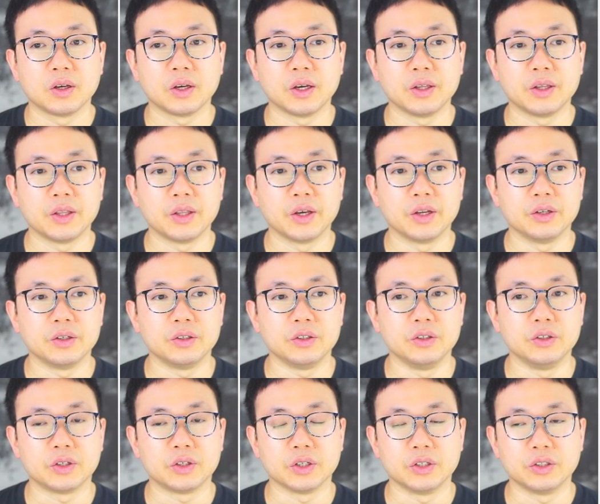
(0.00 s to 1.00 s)
and then
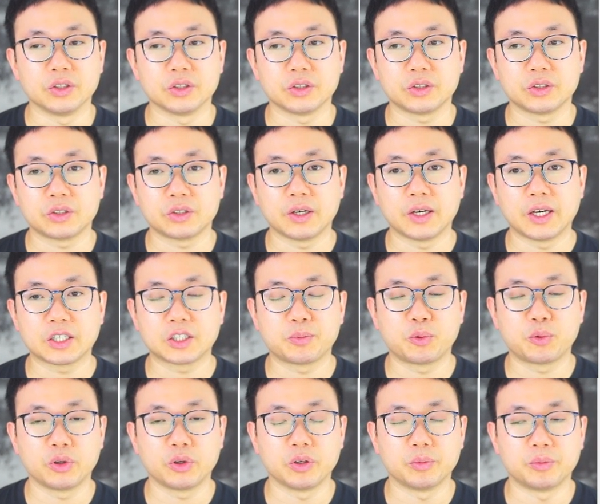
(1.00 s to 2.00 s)
you can just
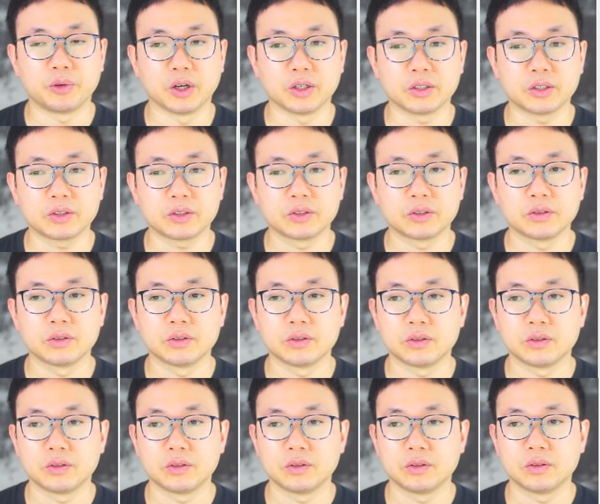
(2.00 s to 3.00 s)
export your products
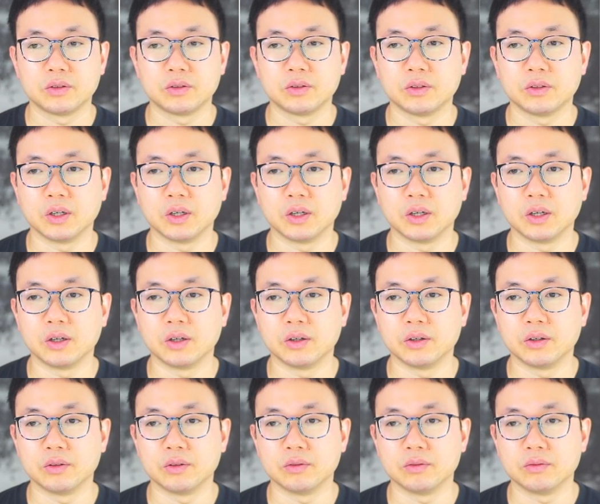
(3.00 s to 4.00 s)

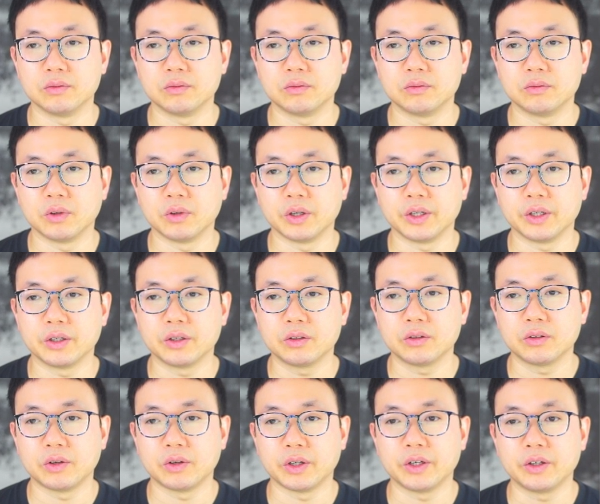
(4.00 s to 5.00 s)
right
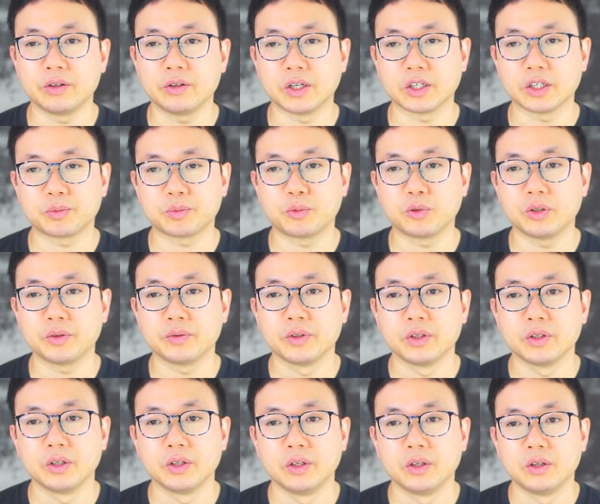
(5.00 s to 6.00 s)
here, export,
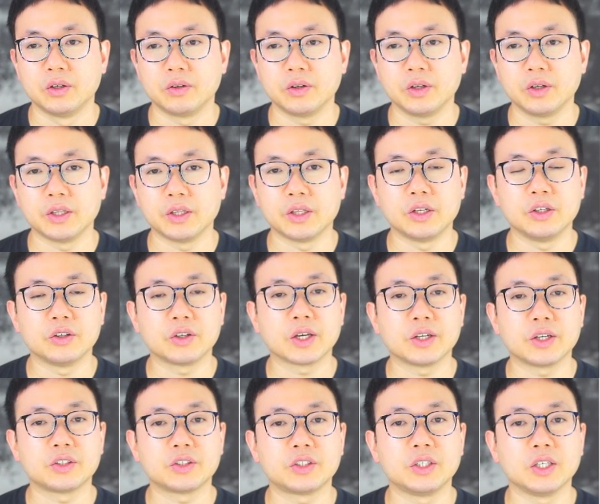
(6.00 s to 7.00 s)
right? And then you'll get
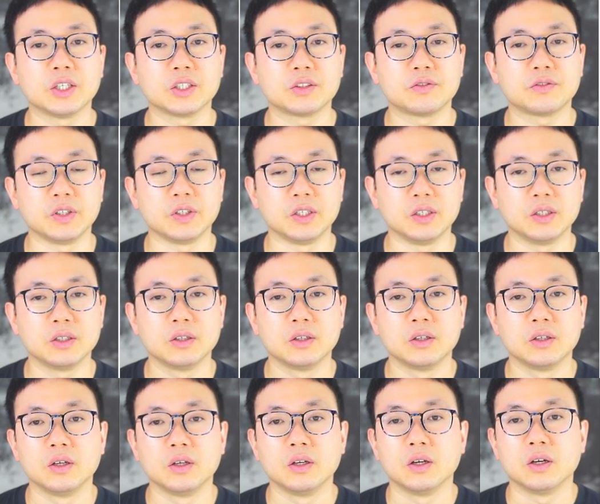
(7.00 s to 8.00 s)
a CSV,
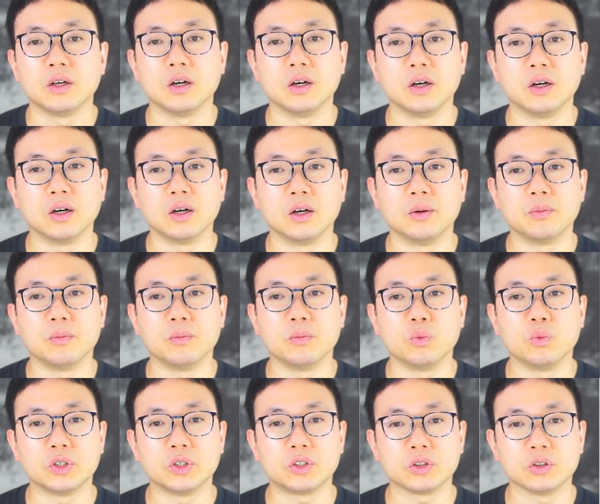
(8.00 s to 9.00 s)

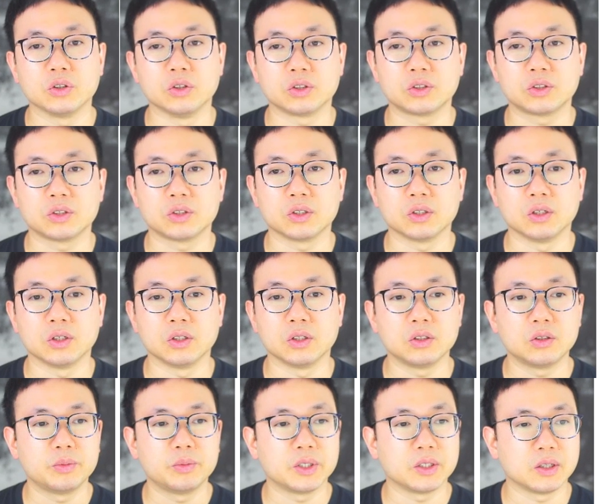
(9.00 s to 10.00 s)
which looks a
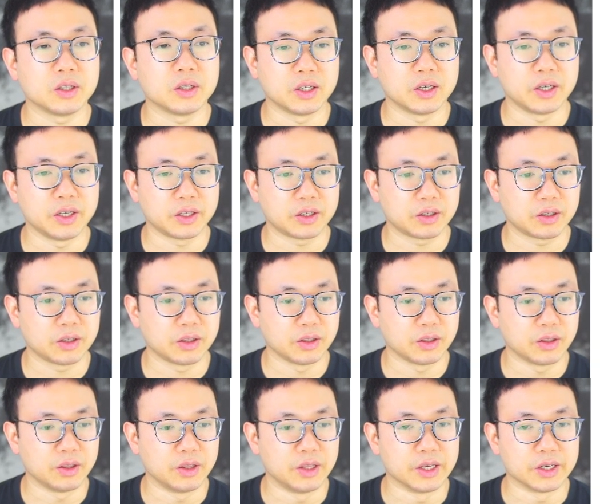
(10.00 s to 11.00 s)
little bit like
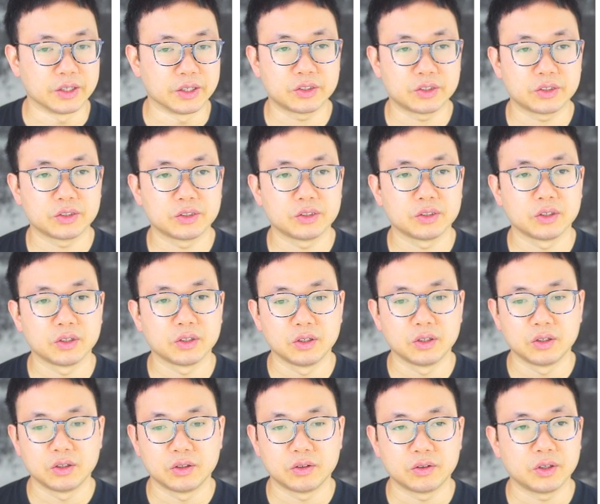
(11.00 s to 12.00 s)
this,
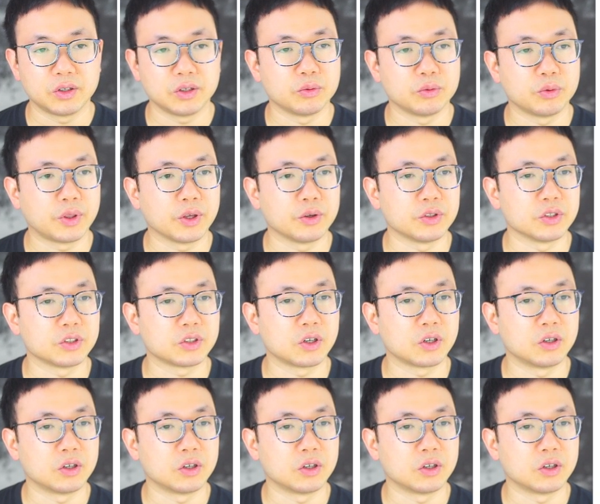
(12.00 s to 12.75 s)
right? Without this,